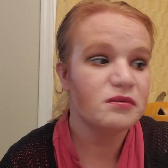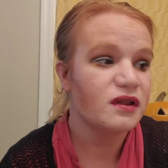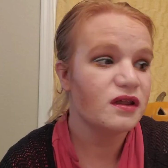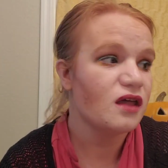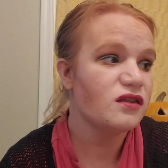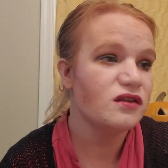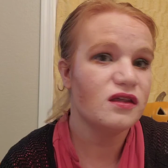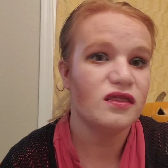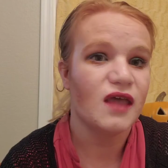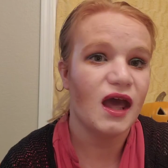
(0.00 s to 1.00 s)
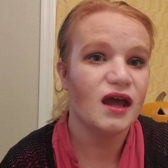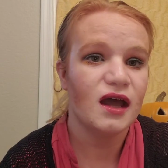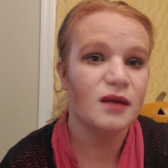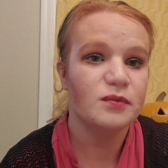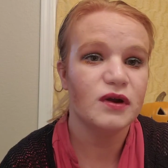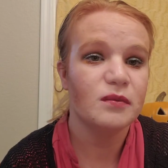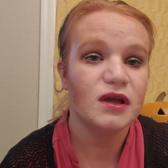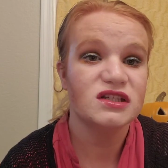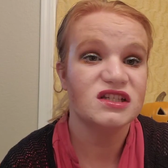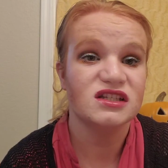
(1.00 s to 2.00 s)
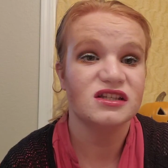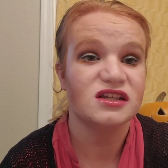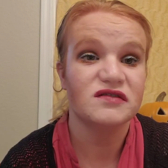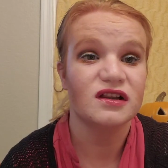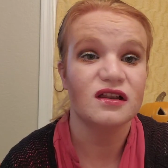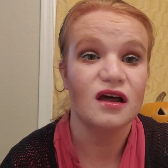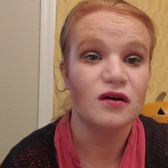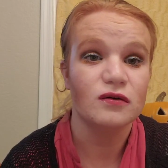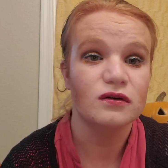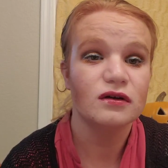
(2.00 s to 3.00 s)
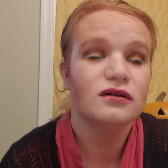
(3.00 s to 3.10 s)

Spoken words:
But other than that, I pretty much just leave it alone.